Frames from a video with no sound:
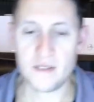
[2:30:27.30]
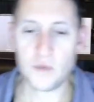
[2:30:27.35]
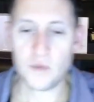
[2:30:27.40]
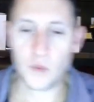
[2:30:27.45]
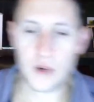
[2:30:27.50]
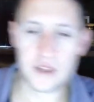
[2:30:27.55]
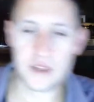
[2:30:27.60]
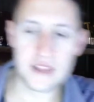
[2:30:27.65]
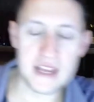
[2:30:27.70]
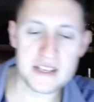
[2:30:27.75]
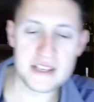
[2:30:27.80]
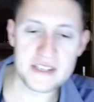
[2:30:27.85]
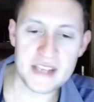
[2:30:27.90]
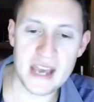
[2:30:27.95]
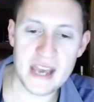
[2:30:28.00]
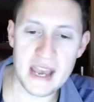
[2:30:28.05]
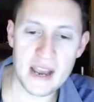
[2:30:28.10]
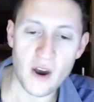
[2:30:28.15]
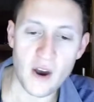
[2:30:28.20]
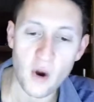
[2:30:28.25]
what did they
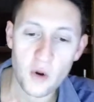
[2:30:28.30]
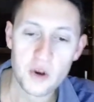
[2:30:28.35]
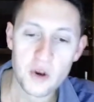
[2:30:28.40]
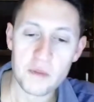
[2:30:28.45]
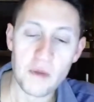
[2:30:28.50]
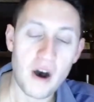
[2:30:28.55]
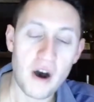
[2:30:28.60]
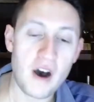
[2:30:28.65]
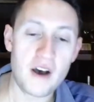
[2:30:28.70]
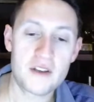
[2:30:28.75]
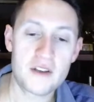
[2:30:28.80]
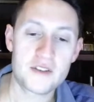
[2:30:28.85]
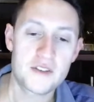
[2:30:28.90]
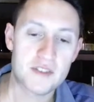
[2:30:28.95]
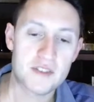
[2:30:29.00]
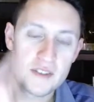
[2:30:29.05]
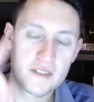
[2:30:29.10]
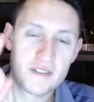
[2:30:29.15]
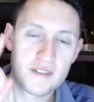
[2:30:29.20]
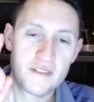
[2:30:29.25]
say? Oak
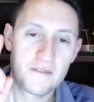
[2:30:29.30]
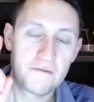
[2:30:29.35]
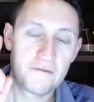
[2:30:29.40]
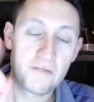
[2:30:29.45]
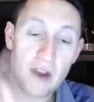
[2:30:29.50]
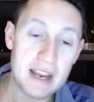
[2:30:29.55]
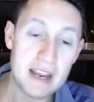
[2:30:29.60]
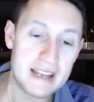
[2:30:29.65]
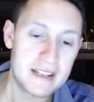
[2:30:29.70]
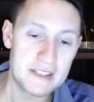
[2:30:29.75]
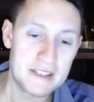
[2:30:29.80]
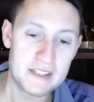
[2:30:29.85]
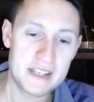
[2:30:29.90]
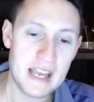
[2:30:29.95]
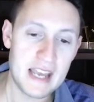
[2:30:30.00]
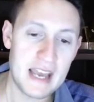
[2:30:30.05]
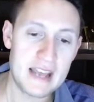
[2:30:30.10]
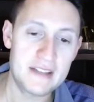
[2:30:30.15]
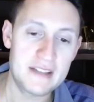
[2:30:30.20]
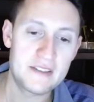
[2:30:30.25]
moss,
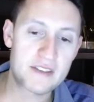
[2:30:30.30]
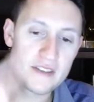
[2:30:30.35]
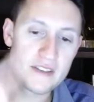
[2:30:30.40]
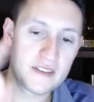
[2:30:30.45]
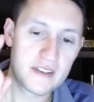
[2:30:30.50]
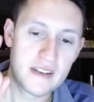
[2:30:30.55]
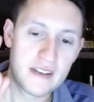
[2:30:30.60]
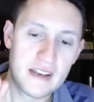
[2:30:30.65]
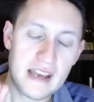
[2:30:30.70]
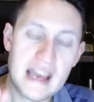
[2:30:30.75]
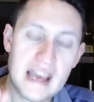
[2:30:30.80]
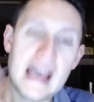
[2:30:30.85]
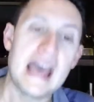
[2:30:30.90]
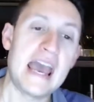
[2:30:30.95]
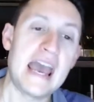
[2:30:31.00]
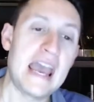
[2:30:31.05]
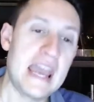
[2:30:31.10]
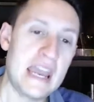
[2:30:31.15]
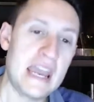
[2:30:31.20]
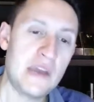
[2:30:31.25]
frankincense,
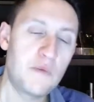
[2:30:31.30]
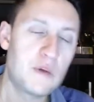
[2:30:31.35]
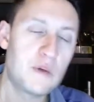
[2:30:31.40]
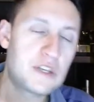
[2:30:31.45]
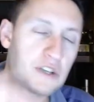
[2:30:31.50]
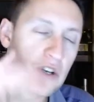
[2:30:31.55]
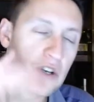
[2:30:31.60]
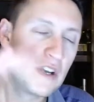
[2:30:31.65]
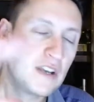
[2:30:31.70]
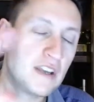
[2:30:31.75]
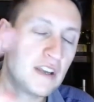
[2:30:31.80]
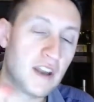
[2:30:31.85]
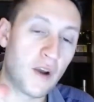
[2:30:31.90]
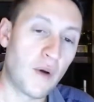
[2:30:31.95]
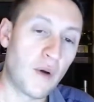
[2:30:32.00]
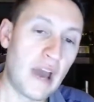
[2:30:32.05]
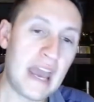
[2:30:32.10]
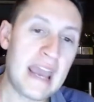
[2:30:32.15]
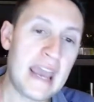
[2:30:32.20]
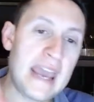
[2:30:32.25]
hay, which, you
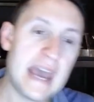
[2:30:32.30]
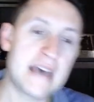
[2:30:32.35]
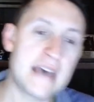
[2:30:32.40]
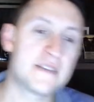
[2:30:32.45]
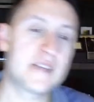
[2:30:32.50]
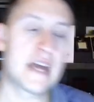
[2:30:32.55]
know, hay has